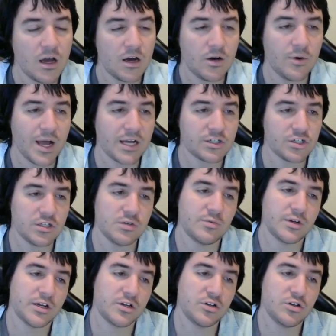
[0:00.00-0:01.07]
Oh, actually
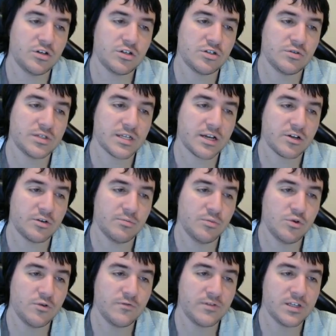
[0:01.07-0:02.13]
what I could do is I could
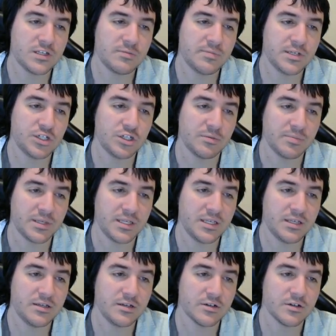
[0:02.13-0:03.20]
move this bishop
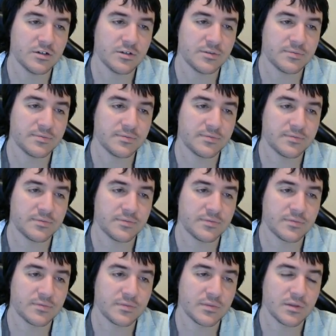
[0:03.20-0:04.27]
here,
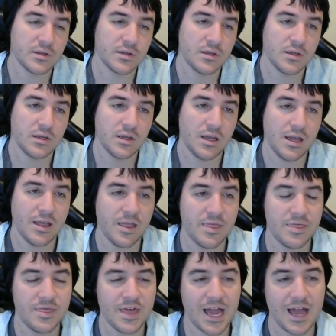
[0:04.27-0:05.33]

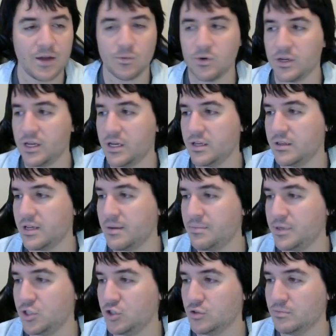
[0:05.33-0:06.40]
and that way that
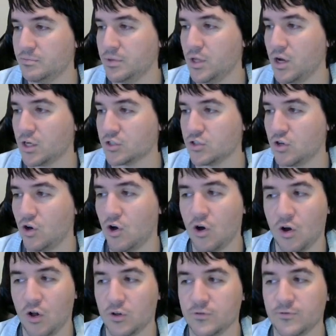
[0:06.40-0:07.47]
bishop blocks
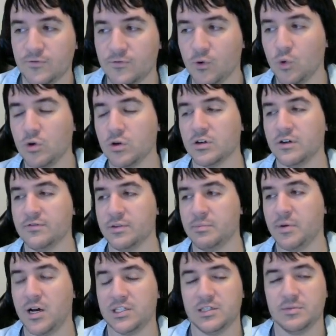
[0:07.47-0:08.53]
all 4 of the
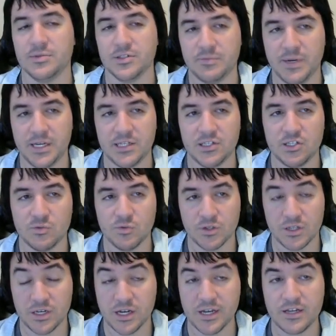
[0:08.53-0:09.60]
possible spaces where
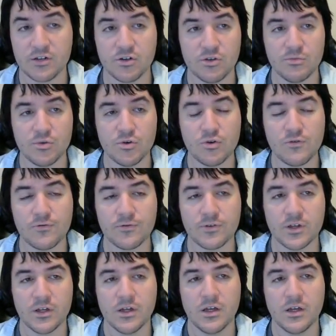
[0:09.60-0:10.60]
the knight could move.